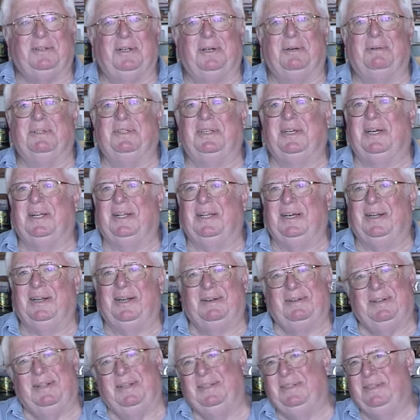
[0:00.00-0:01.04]
Next year, when she got
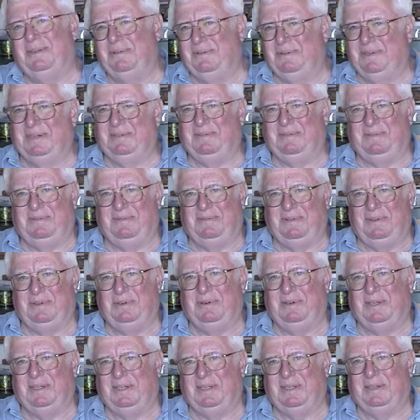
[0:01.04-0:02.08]
laid off, then she went
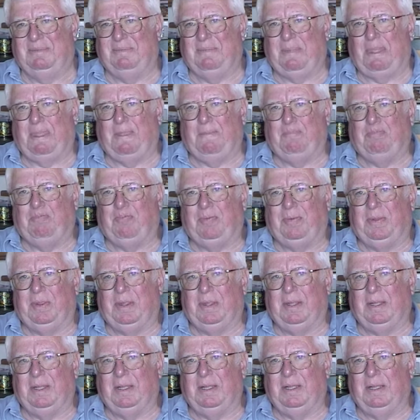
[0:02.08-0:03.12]
flew and uh,
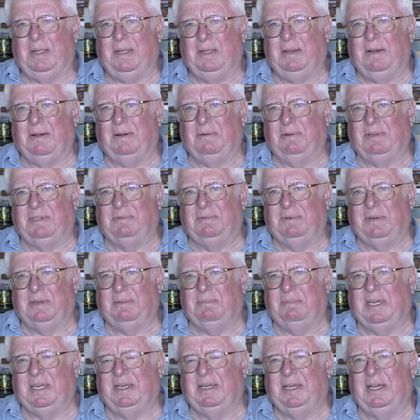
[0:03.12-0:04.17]
I was
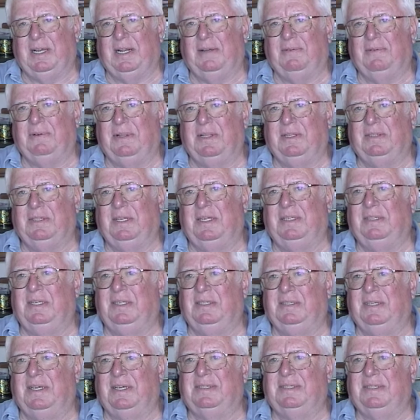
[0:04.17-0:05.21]
working mechanic for these
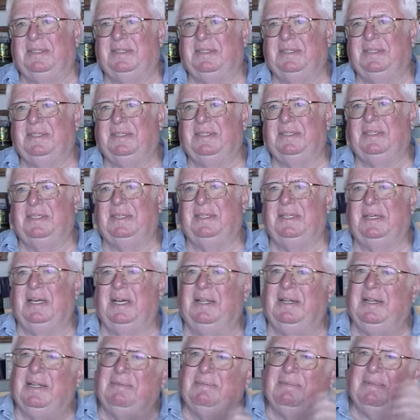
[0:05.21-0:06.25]
DC-6s,
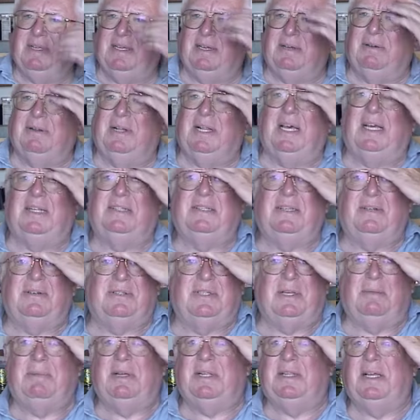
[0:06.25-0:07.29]
hmm. Air
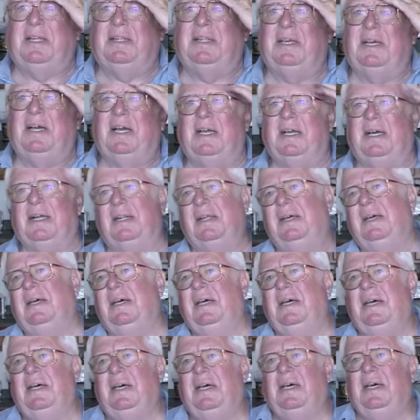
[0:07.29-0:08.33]
Alaska or something like that. The guy got
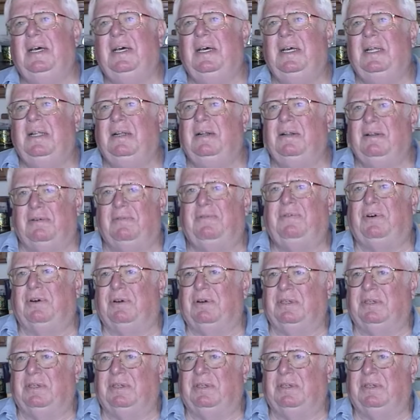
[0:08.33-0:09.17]
a